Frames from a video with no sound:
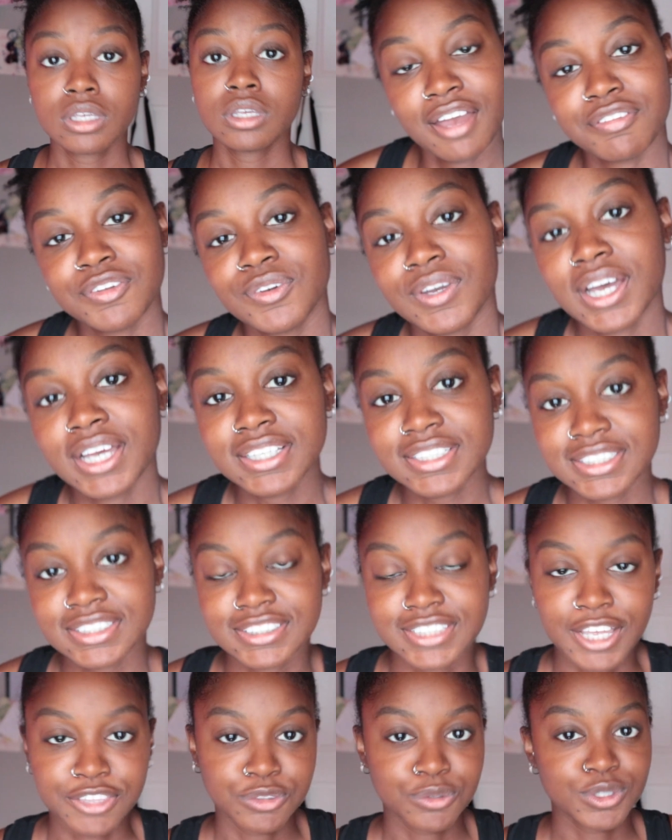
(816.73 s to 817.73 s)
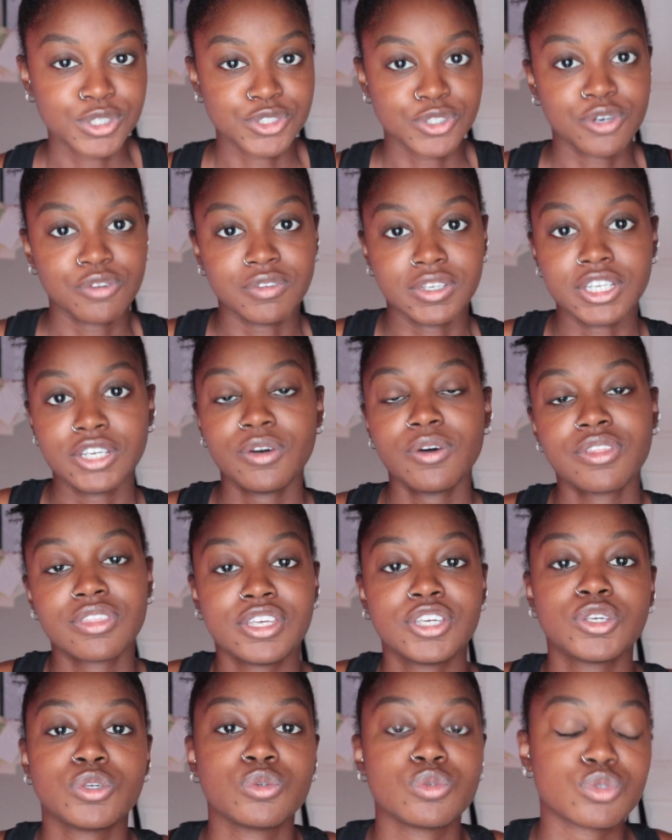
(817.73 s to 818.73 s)
If you guys sat through this whole video,
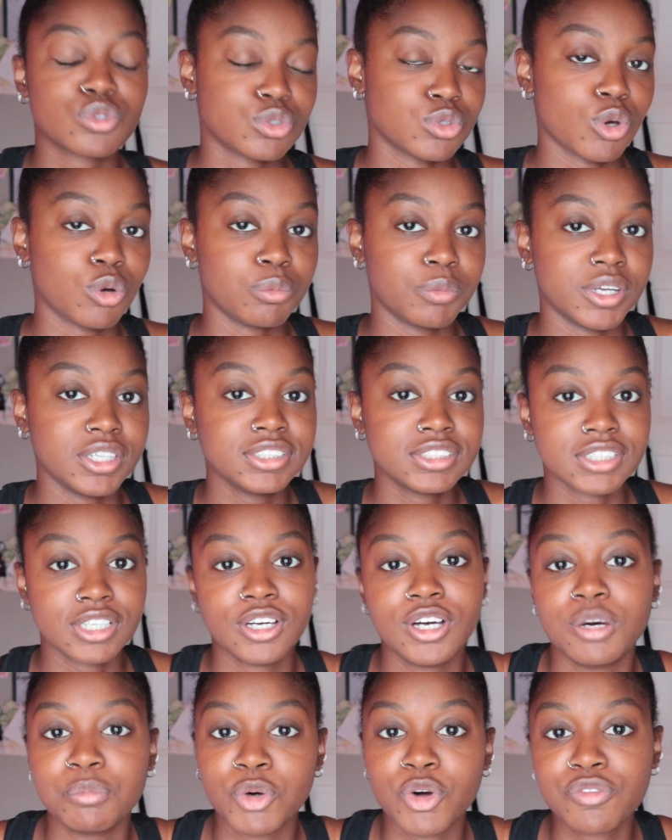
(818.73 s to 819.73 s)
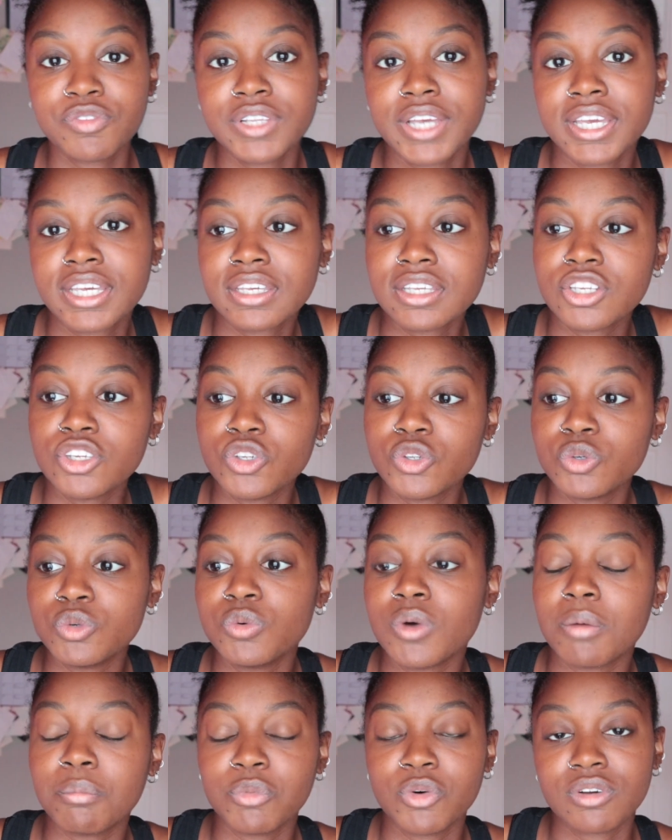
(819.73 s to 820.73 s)
thank you so much. Um, hopefully I can
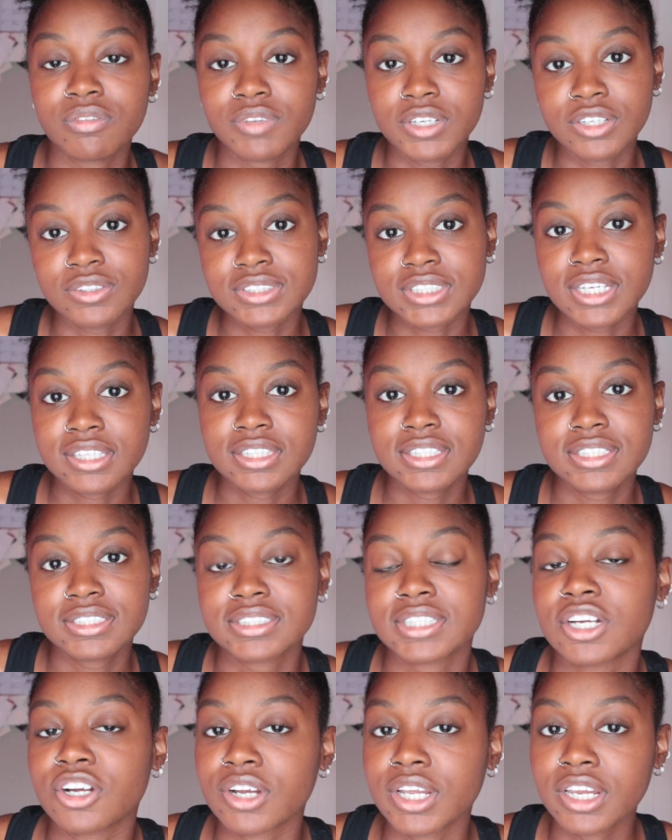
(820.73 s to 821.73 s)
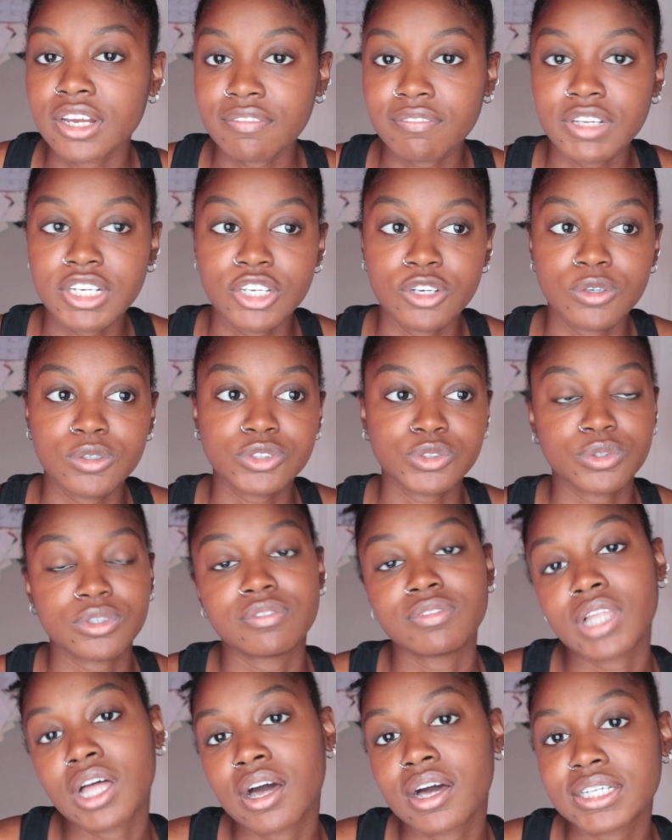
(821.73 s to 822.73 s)
do more videos like this that aren't hair videos or
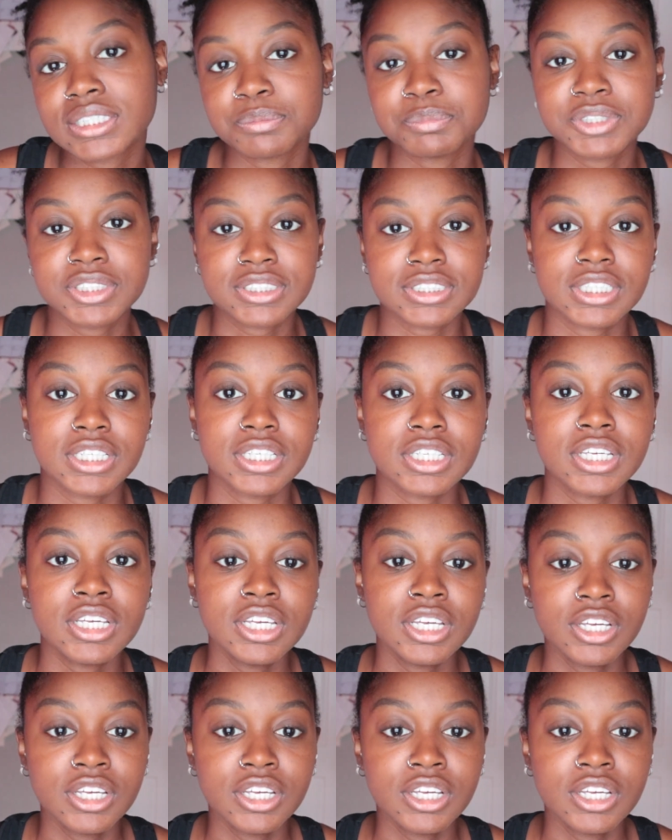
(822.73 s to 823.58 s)
vlogs, but just like,